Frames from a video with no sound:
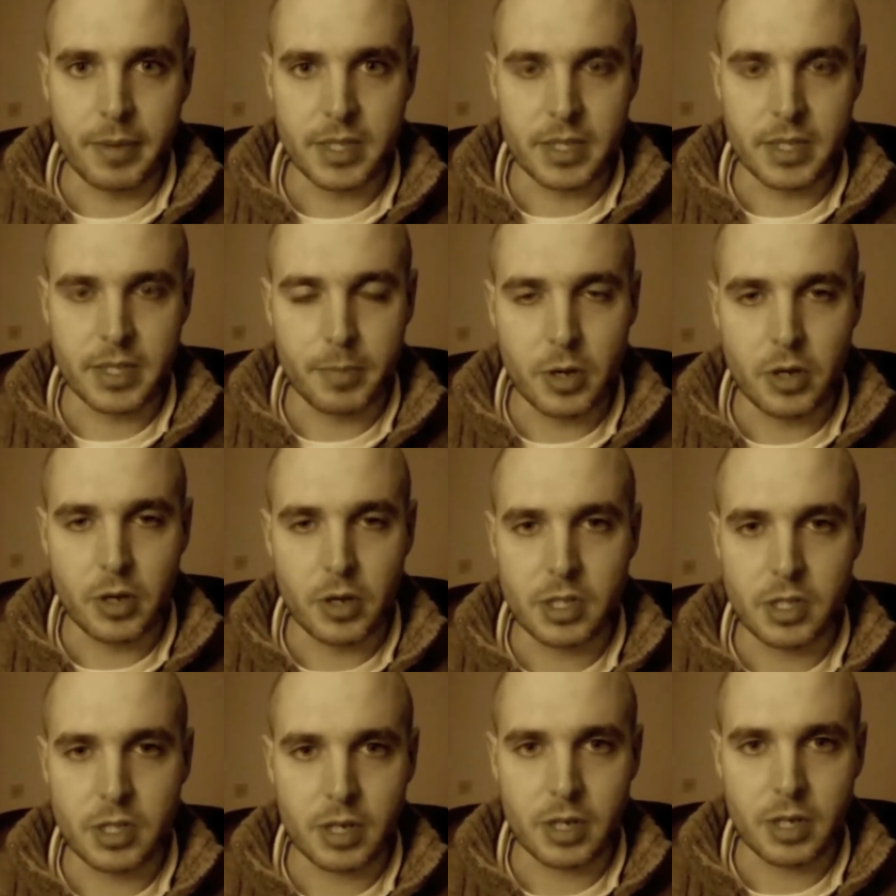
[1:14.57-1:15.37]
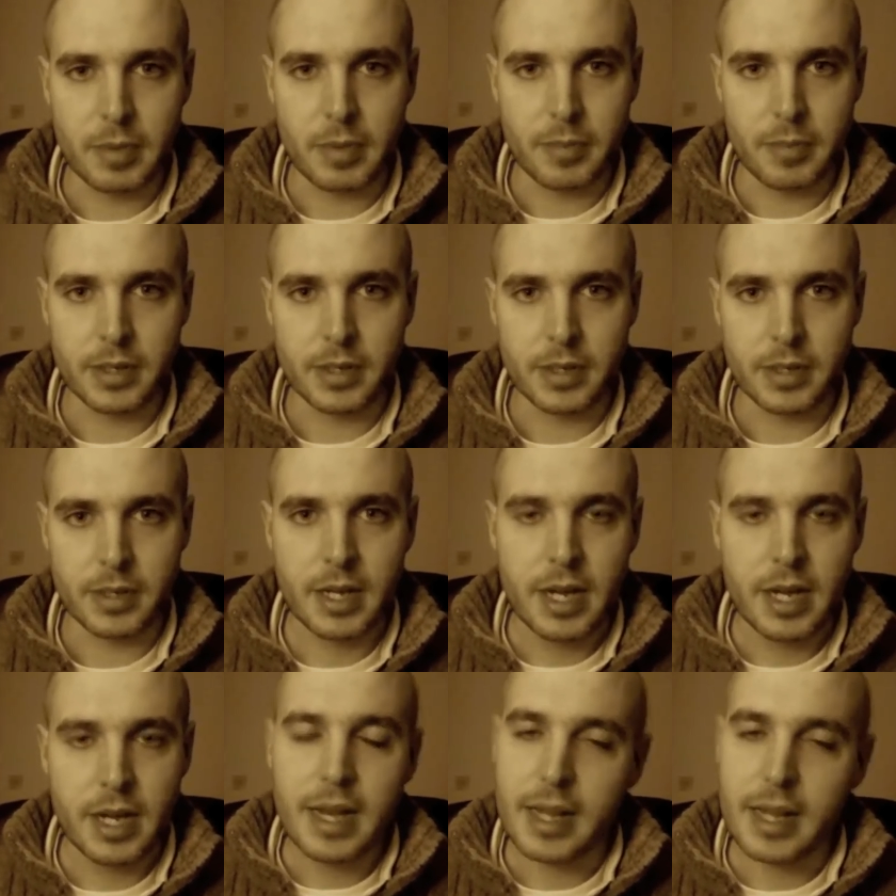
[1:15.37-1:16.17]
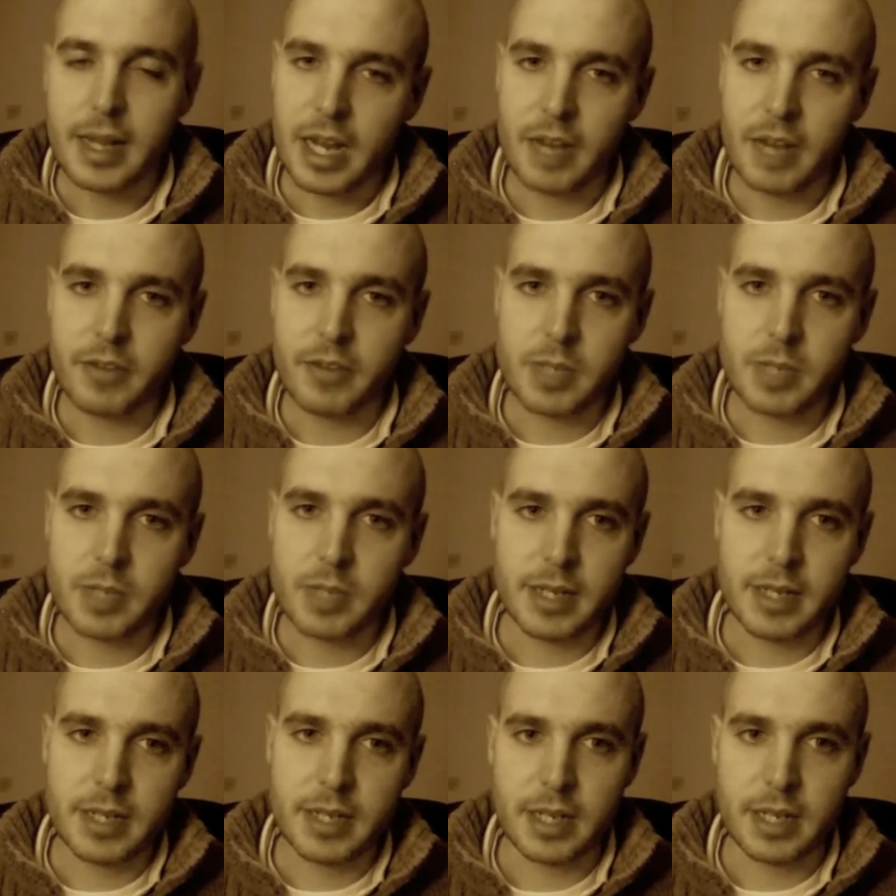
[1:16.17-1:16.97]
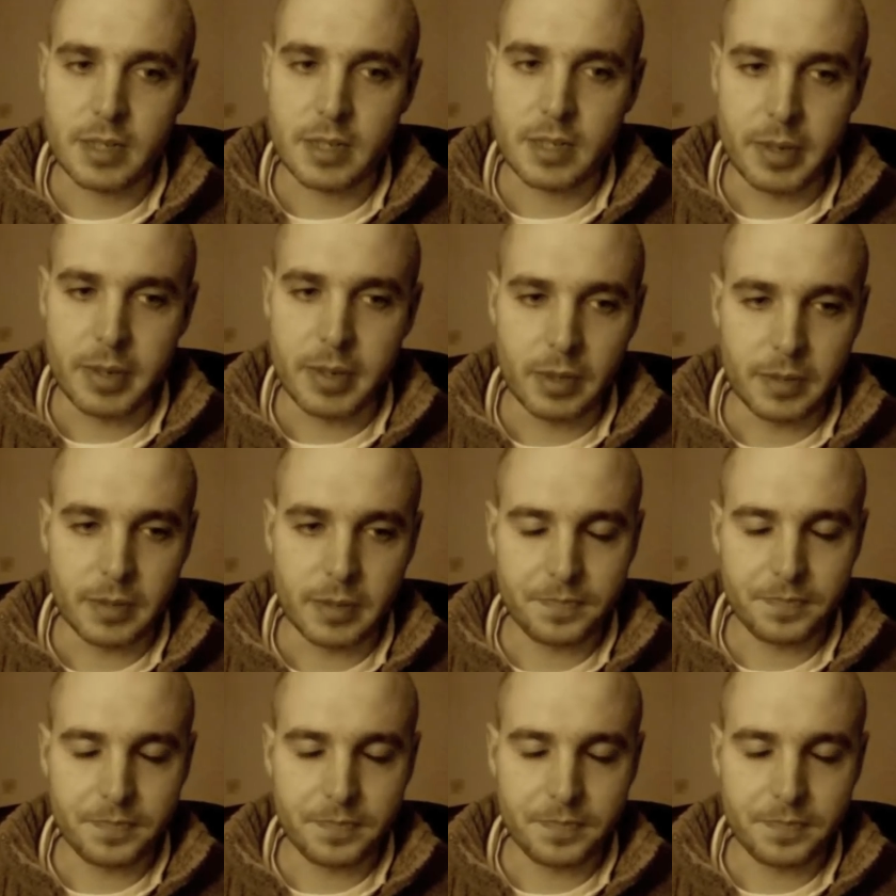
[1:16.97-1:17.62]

It's a personal commitment. And it kind of explains that to people.